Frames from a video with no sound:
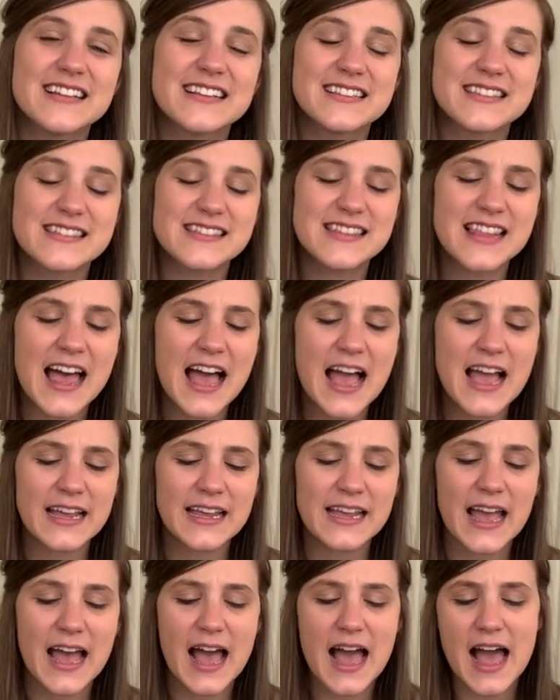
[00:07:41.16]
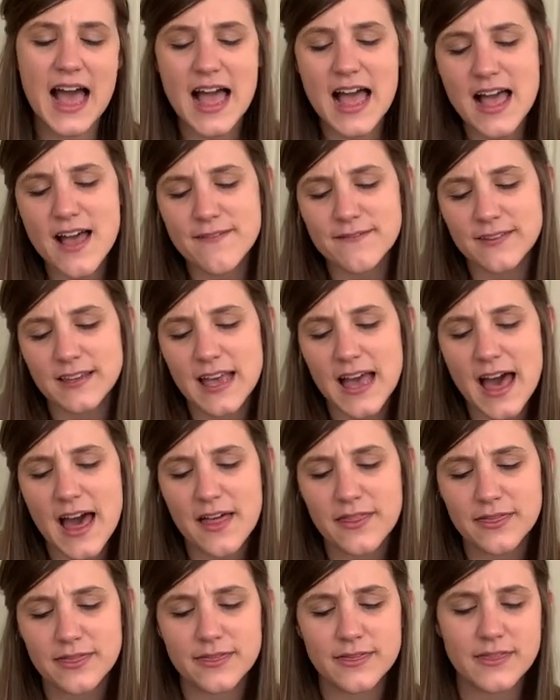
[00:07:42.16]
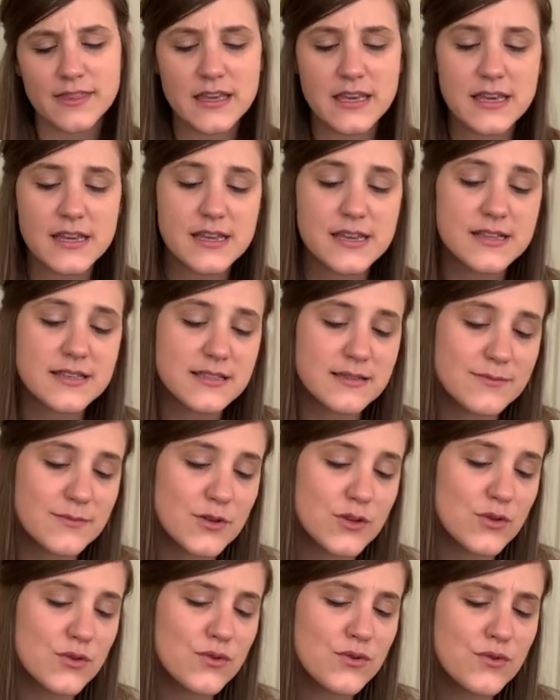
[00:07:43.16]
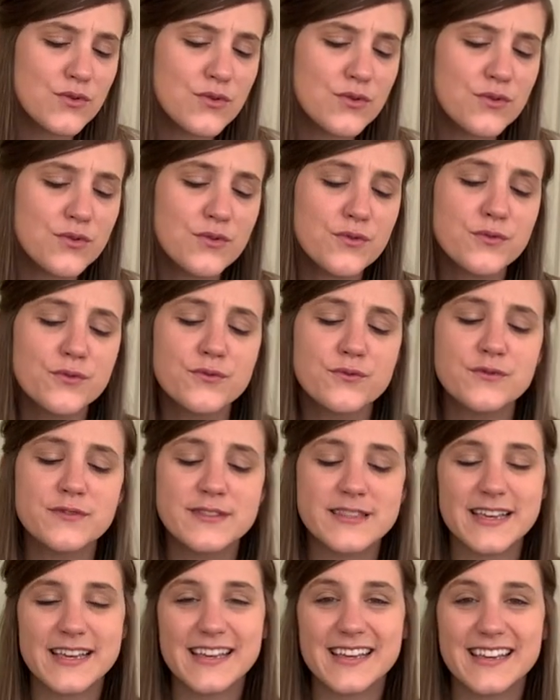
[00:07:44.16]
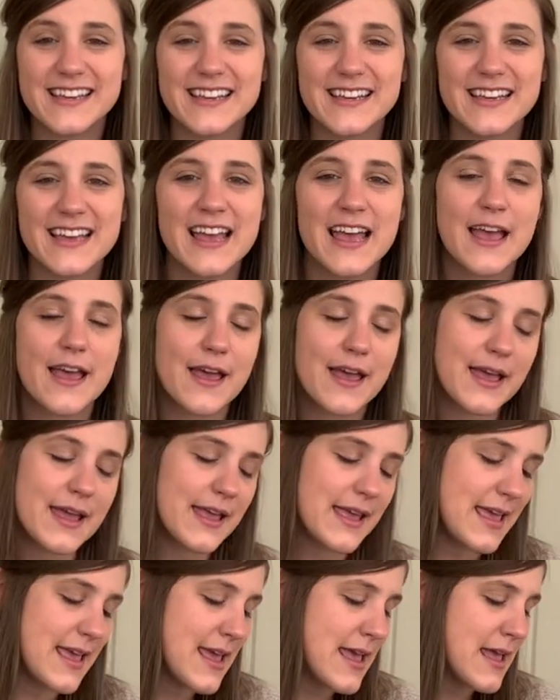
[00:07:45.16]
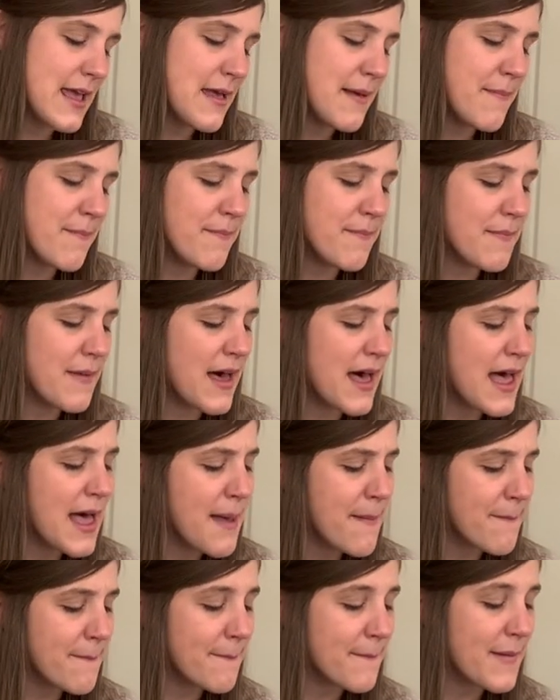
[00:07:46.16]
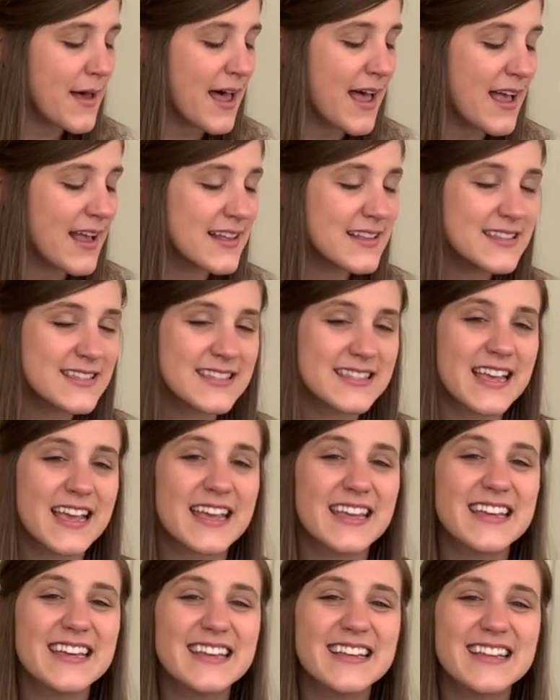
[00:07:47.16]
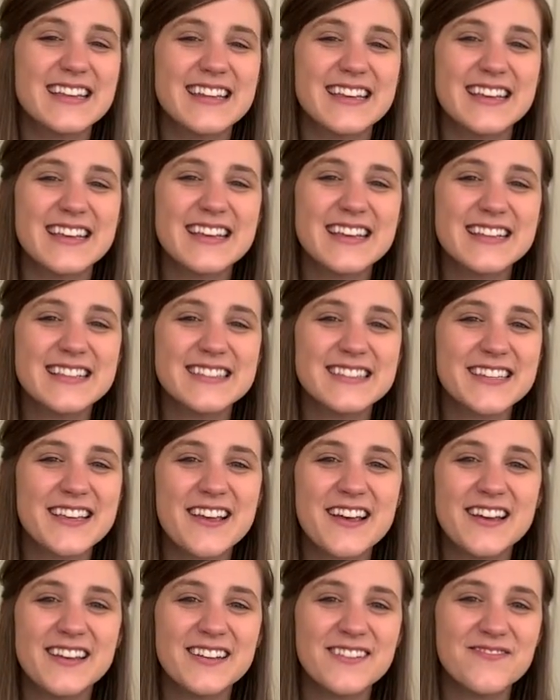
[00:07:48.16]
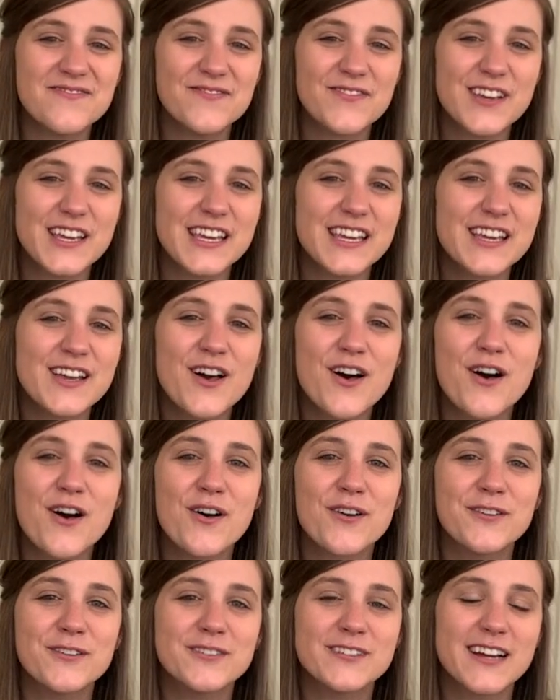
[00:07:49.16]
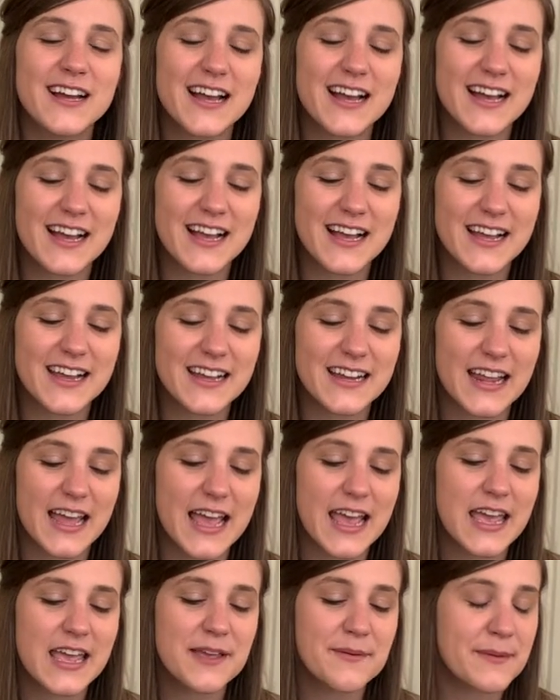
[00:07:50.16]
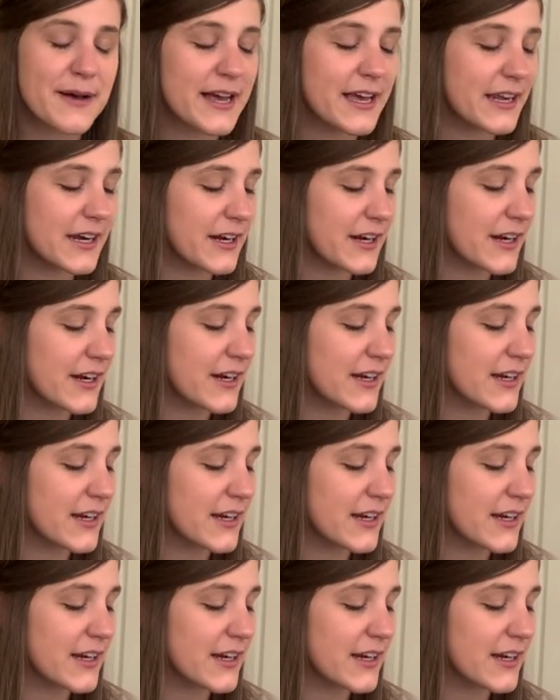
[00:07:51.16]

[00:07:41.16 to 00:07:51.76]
It's like I've got this music in my mind, saying it's gonna be alright. A minor,